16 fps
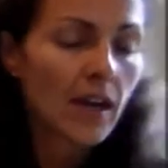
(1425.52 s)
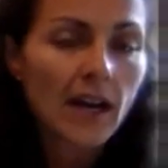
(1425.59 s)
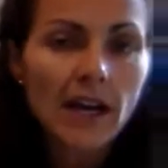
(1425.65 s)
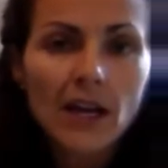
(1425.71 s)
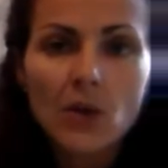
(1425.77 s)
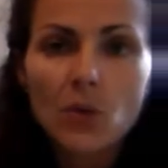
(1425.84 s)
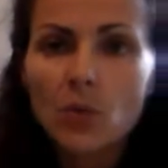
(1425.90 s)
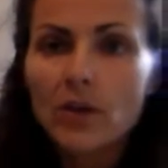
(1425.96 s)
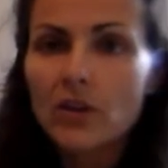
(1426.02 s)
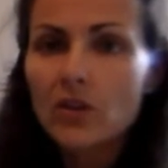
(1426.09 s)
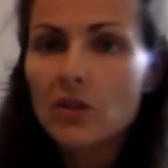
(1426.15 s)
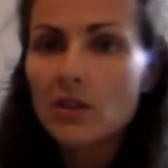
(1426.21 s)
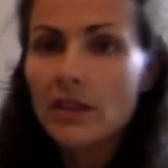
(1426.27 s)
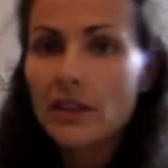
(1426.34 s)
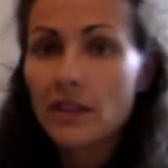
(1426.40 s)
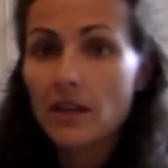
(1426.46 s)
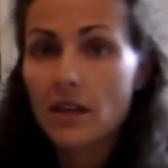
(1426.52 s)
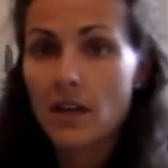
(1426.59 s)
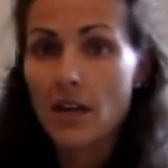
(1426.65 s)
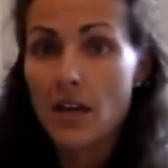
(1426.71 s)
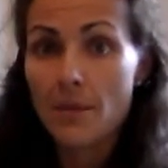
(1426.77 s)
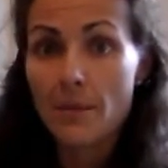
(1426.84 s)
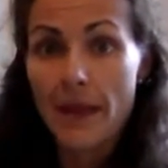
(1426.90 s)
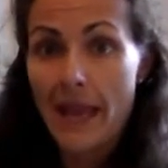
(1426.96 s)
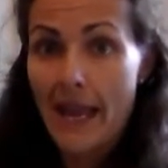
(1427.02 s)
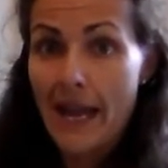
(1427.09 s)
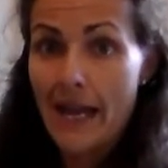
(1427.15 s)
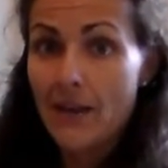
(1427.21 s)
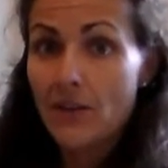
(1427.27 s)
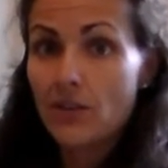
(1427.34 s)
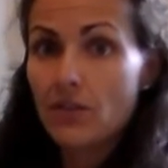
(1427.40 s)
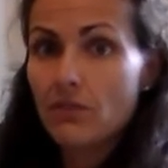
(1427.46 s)
I will
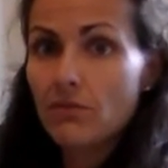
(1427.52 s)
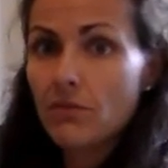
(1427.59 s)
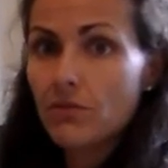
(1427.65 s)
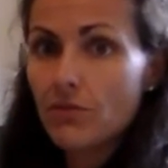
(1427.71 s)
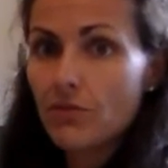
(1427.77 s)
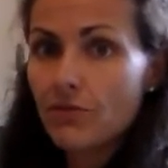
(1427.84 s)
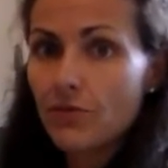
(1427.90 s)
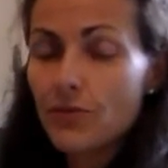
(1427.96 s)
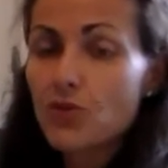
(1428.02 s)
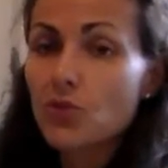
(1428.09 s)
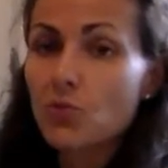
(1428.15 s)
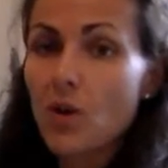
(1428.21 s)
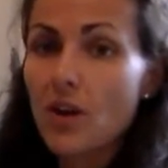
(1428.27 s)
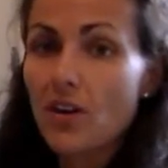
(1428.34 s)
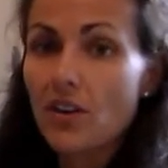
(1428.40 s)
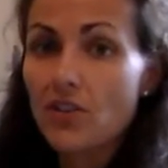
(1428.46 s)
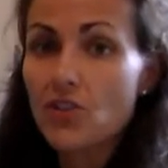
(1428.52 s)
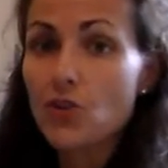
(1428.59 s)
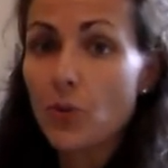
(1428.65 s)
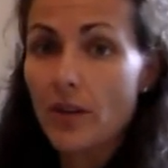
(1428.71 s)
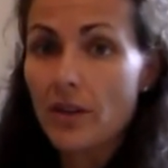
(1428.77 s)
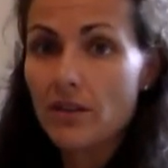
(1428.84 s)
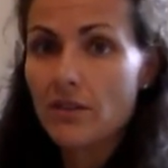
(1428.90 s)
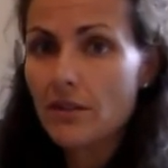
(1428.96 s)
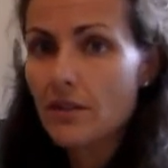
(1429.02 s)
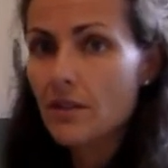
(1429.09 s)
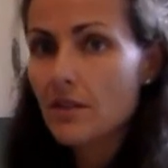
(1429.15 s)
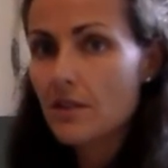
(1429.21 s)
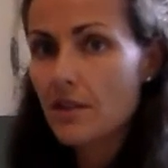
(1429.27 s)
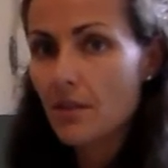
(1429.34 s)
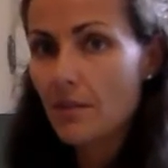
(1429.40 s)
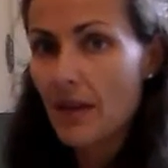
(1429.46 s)
add filtered water to it
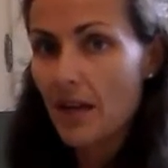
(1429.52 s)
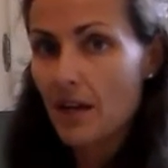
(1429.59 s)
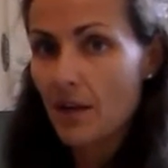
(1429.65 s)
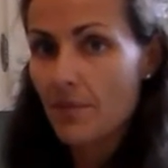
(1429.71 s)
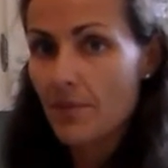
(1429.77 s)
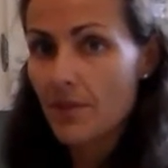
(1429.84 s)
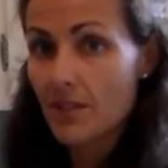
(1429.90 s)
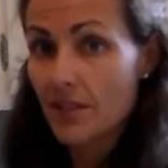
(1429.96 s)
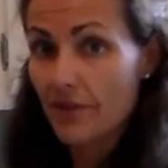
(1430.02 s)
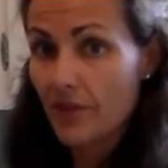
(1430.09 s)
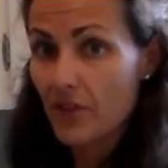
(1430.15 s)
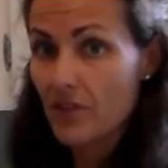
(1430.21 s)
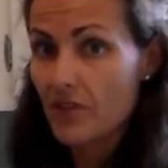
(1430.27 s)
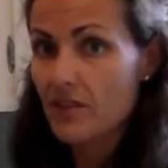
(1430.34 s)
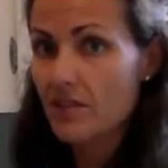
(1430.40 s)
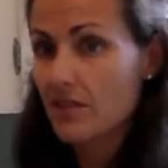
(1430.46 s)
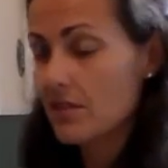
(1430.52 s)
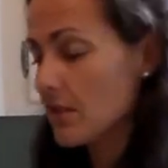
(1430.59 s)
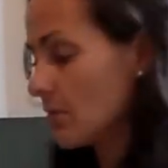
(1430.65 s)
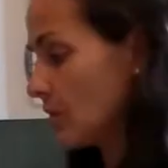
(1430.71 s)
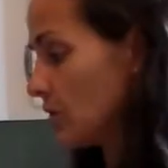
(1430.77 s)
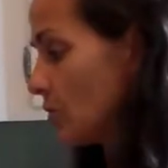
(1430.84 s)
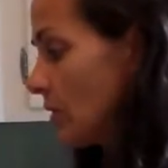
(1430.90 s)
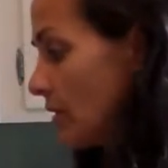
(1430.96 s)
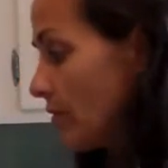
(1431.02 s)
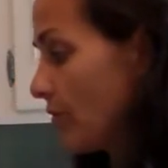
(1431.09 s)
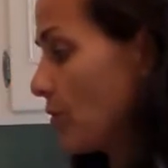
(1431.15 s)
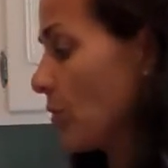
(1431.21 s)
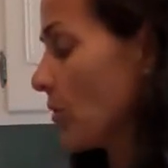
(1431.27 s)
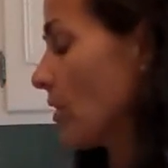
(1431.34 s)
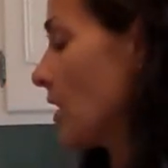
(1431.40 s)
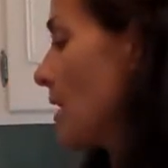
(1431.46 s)
to make up the difference between the
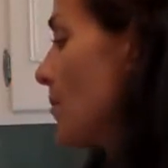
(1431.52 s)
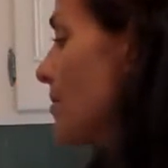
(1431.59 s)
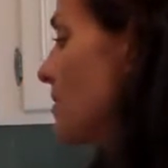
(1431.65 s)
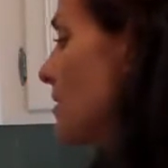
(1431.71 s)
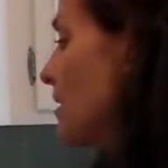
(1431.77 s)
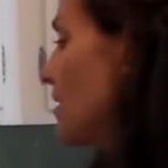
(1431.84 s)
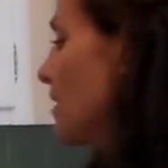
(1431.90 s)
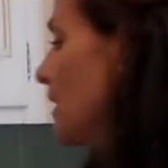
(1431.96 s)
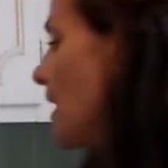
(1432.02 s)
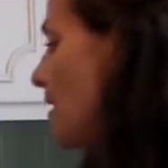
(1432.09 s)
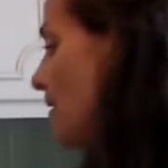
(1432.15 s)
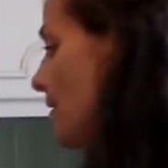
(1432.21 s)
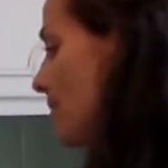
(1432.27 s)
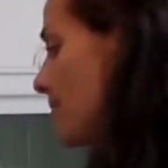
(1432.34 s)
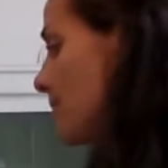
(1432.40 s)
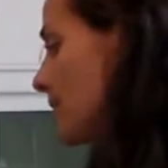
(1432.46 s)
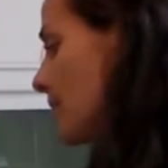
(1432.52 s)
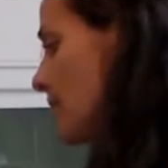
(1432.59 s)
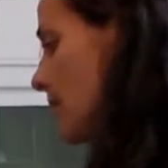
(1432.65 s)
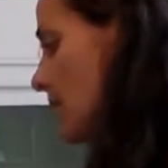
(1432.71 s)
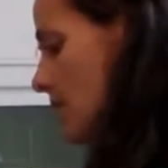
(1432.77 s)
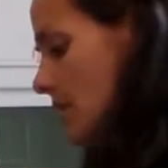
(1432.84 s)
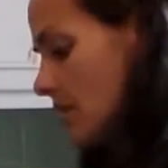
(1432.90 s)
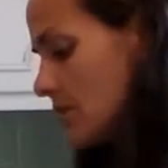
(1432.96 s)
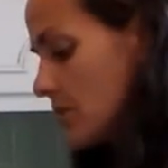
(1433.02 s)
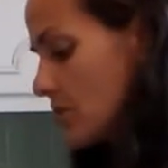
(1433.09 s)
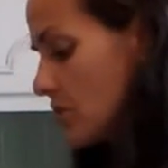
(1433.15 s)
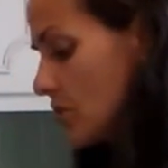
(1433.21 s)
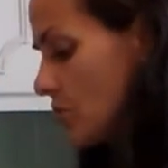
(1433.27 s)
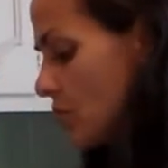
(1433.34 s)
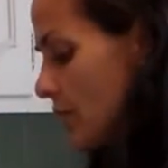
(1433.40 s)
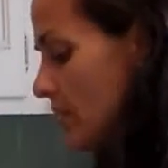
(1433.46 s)
4 cups and the gallon.
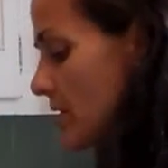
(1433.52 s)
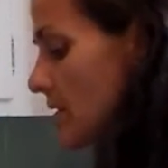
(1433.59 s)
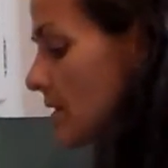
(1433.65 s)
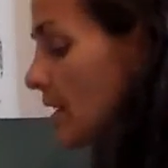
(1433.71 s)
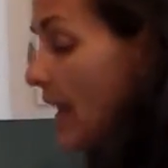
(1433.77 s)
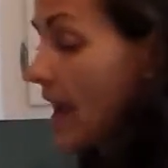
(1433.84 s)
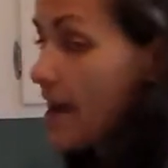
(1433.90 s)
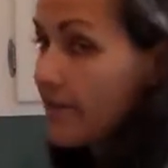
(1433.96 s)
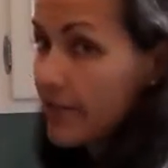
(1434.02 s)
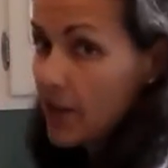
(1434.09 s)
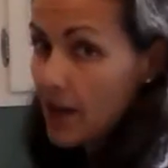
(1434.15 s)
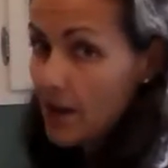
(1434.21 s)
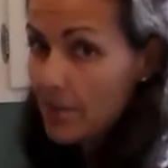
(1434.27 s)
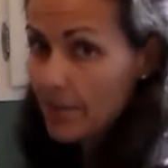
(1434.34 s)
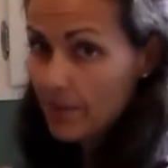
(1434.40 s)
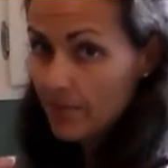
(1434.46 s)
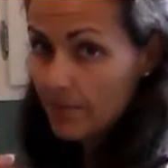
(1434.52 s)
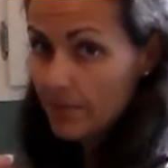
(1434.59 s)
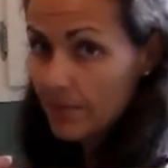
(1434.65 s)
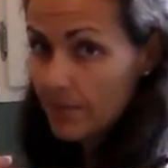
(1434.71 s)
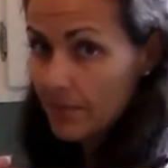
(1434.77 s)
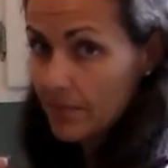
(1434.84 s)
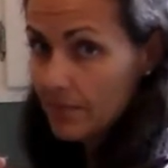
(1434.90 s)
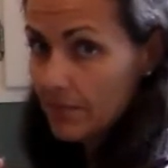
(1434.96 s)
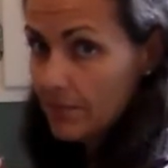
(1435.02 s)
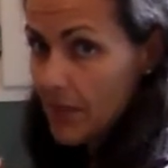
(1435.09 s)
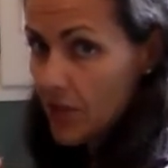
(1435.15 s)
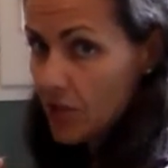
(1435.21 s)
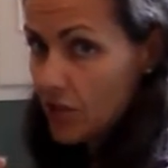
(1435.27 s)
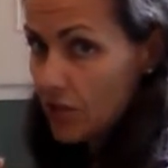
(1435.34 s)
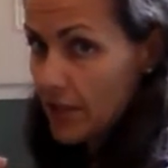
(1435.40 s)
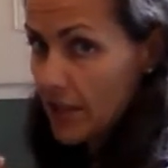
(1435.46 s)
So this is a 1/2 cup
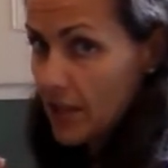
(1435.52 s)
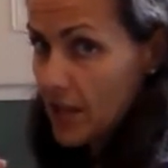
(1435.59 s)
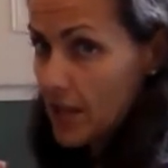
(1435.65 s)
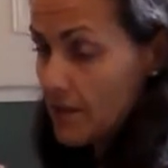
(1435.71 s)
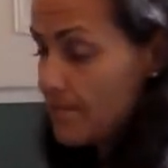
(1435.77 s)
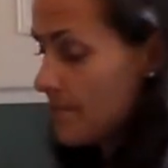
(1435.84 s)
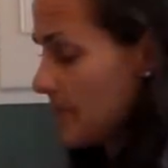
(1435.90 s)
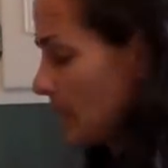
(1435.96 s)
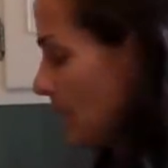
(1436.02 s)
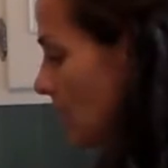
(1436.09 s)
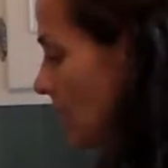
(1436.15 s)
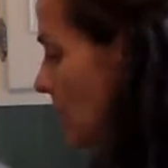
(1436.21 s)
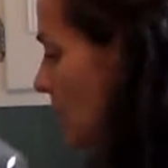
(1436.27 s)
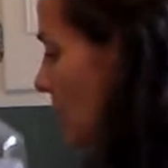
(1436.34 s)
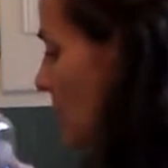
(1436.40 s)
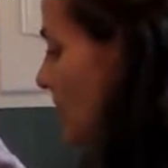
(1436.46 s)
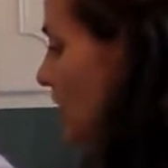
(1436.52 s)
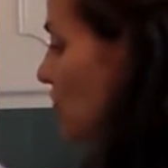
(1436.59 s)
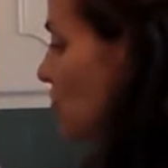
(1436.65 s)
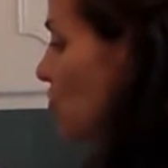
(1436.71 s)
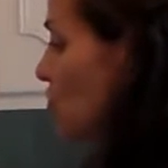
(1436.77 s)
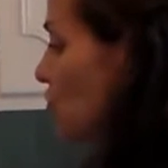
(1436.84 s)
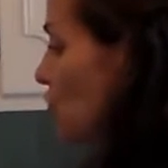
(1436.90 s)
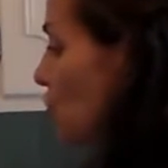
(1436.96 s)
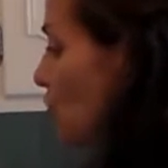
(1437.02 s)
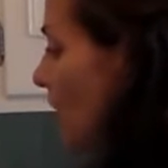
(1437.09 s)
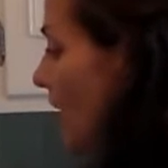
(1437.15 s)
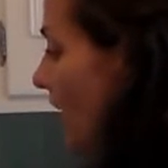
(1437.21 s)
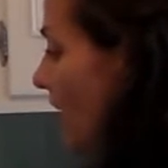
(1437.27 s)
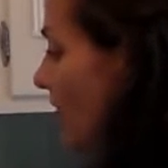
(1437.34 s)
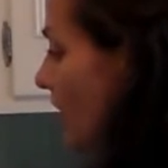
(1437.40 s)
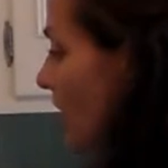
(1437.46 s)
measuring cup. I'm going to do 2
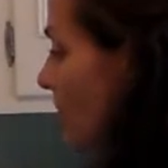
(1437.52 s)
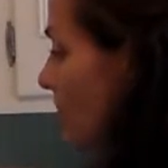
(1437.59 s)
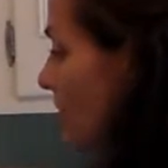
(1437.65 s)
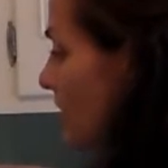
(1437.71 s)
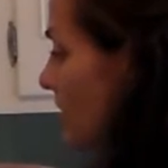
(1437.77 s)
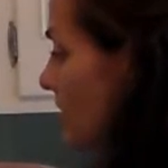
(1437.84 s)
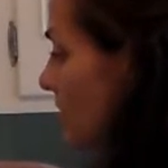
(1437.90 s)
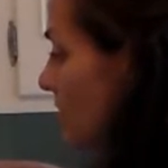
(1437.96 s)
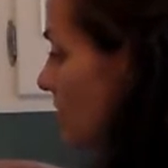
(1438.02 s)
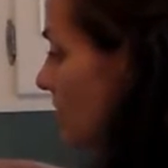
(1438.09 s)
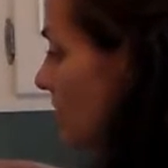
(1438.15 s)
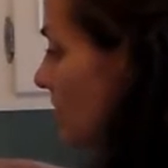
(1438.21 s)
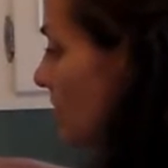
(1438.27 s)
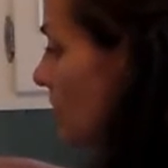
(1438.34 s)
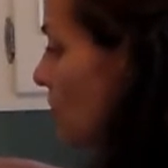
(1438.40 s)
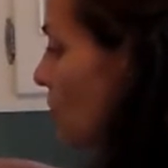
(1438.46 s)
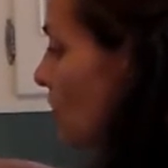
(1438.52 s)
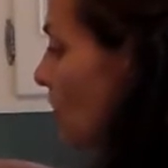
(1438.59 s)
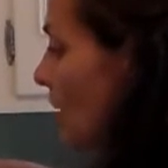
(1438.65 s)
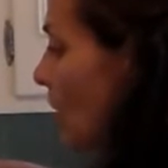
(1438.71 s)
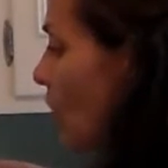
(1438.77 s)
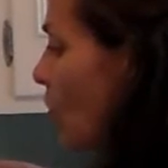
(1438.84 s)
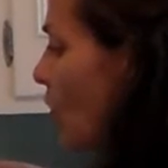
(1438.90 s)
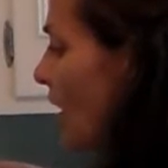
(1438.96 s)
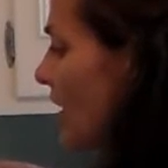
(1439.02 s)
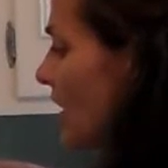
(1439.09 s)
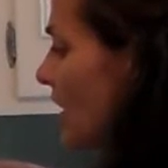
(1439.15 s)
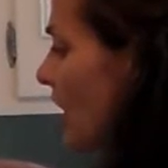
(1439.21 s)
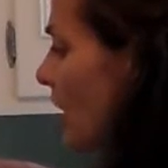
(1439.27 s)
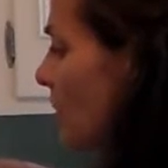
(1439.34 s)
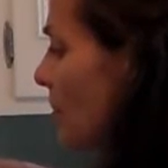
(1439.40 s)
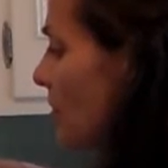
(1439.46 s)
1/2 cups. You do about 1
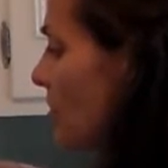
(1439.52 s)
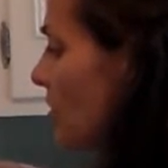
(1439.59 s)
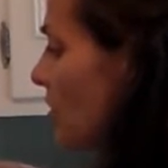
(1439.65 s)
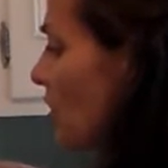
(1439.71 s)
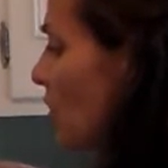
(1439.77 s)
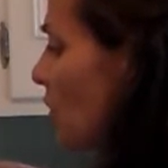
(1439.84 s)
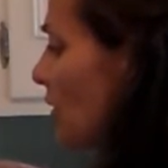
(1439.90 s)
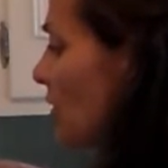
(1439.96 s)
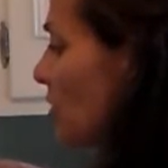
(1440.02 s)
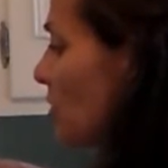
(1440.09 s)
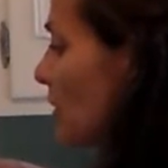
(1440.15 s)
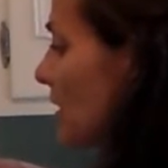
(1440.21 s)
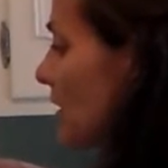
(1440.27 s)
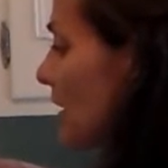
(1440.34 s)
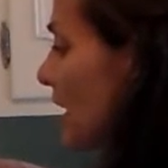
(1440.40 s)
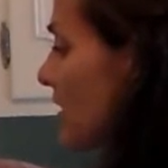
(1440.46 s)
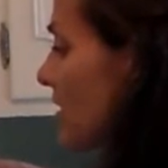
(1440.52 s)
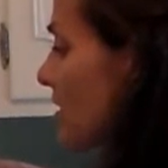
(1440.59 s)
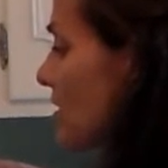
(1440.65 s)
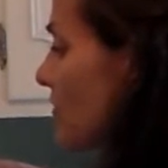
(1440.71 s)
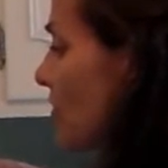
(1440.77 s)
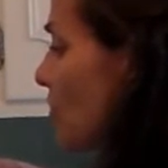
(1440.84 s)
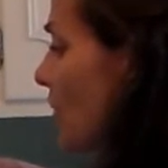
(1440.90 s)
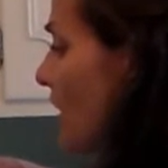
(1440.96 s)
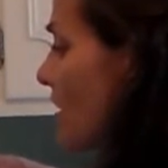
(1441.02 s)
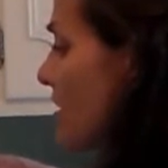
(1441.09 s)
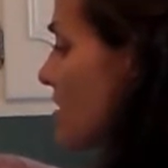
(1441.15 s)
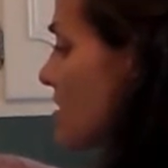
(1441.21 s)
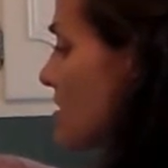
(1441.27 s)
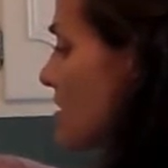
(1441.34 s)
cup. You can go a little bit less if you want.